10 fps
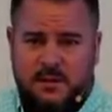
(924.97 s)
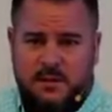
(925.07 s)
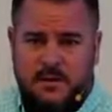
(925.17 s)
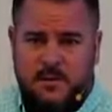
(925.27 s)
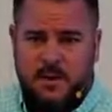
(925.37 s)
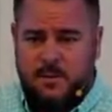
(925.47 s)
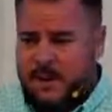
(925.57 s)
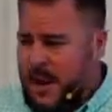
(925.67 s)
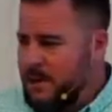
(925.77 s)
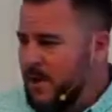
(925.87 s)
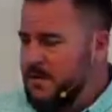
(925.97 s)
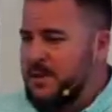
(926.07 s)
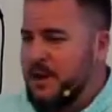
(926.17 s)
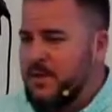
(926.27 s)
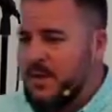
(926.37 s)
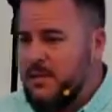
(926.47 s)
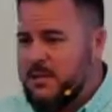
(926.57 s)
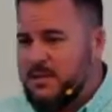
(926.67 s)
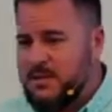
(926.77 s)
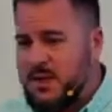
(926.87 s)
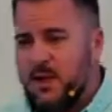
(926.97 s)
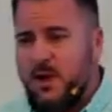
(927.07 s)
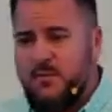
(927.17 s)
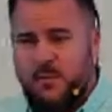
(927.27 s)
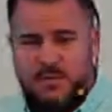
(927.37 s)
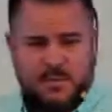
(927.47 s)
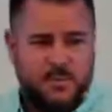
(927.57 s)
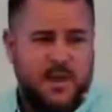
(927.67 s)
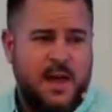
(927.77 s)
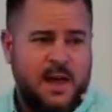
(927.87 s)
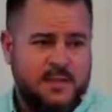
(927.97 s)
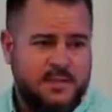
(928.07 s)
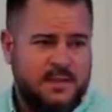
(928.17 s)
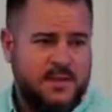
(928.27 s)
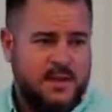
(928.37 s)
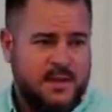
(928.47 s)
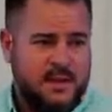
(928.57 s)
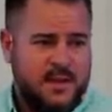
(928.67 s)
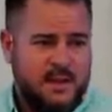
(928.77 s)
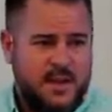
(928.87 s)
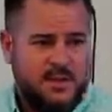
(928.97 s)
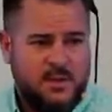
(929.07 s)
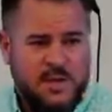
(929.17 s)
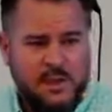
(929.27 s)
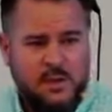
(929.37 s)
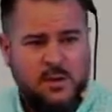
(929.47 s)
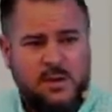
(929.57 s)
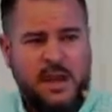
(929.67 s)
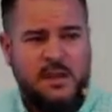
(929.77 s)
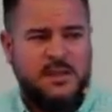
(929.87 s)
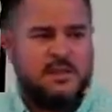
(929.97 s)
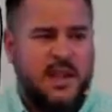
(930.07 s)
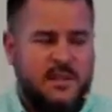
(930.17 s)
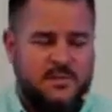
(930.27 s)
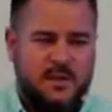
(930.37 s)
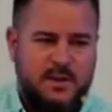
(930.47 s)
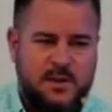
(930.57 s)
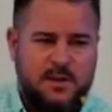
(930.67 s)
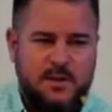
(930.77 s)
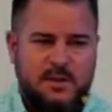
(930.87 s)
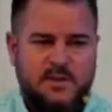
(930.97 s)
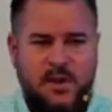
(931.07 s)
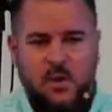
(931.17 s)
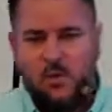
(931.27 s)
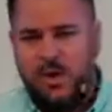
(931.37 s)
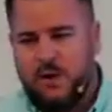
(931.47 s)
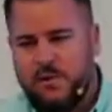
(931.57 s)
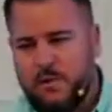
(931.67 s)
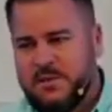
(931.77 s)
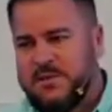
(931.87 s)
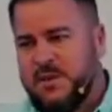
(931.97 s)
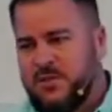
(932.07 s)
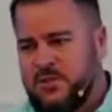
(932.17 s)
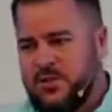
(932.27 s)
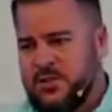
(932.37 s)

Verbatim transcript: When he became untethered, he was cut off from the supplies. And so he literally had to siphon salt water from his t shirt.